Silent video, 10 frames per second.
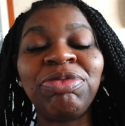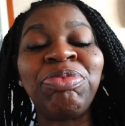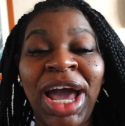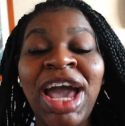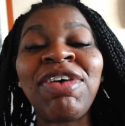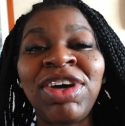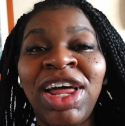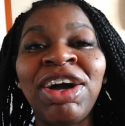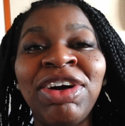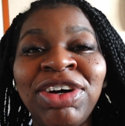behaving
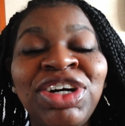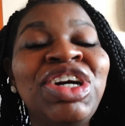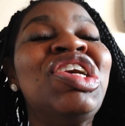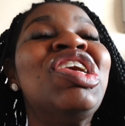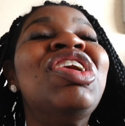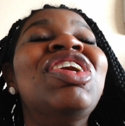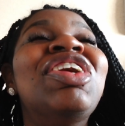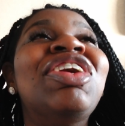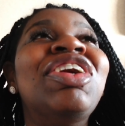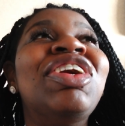like a,
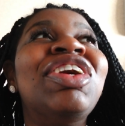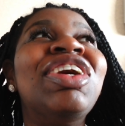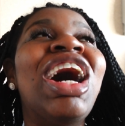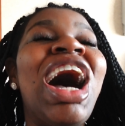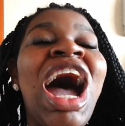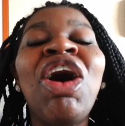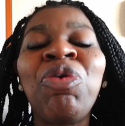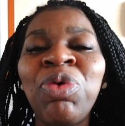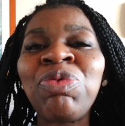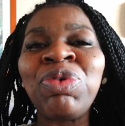
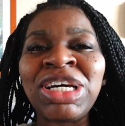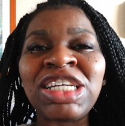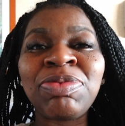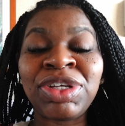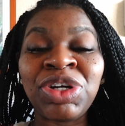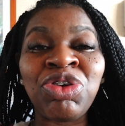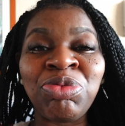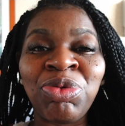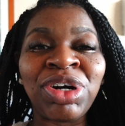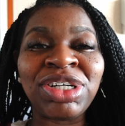how one would expect a
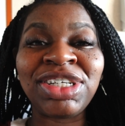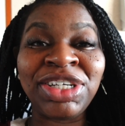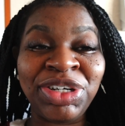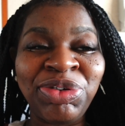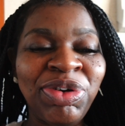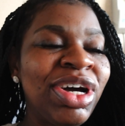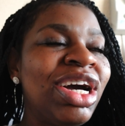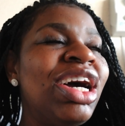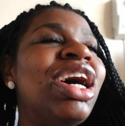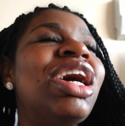newborn to do.
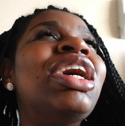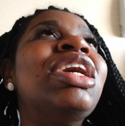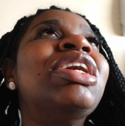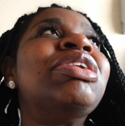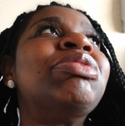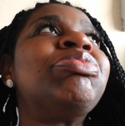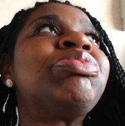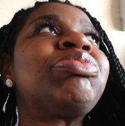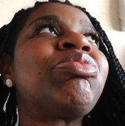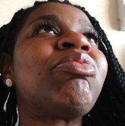Um,
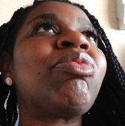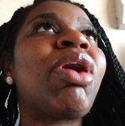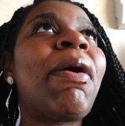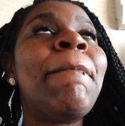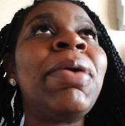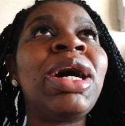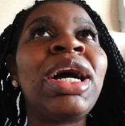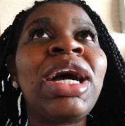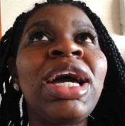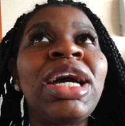
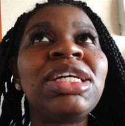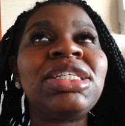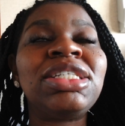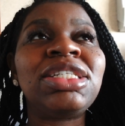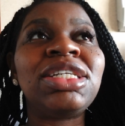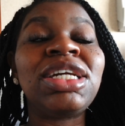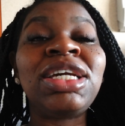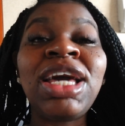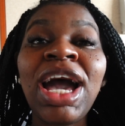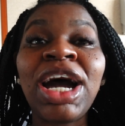But
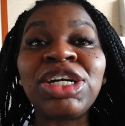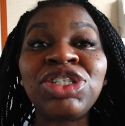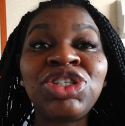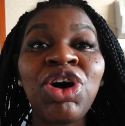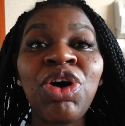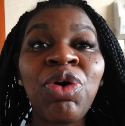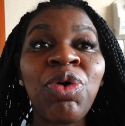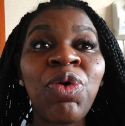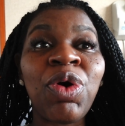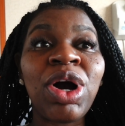yeah,
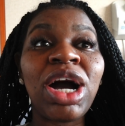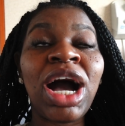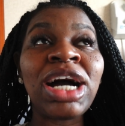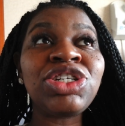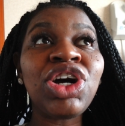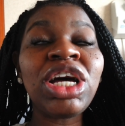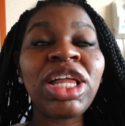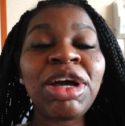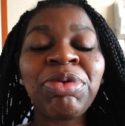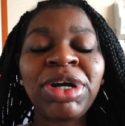so I started
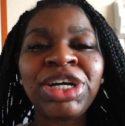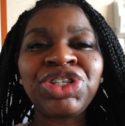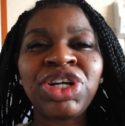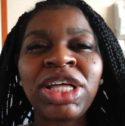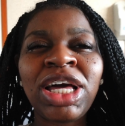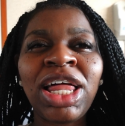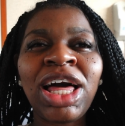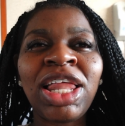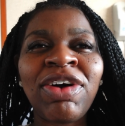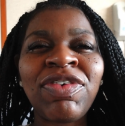laboring yesterday. I think at like
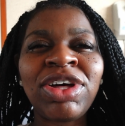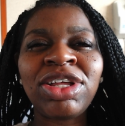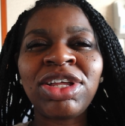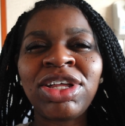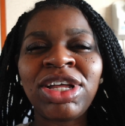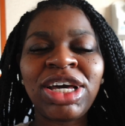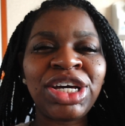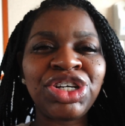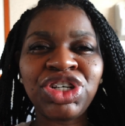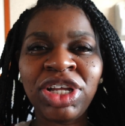
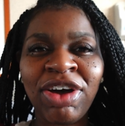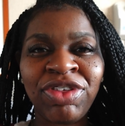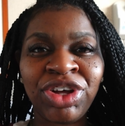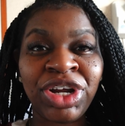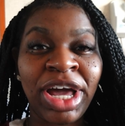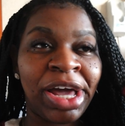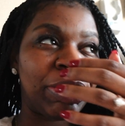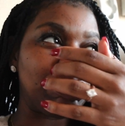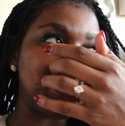11ish, 11:30 a.m.